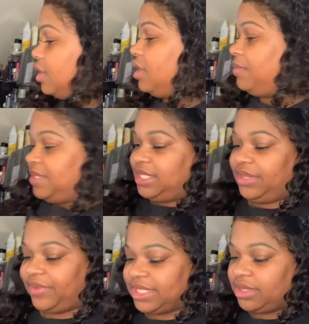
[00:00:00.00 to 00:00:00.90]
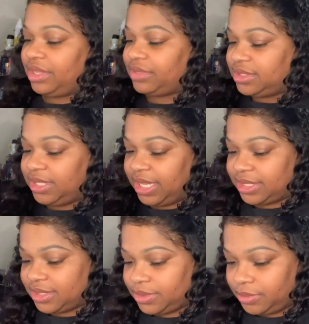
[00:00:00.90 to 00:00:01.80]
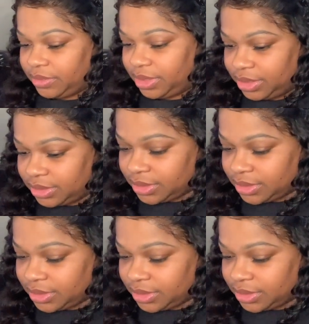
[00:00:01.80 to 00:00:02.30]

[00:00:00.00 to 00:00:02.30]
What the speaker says: Let me see if I said the text to it.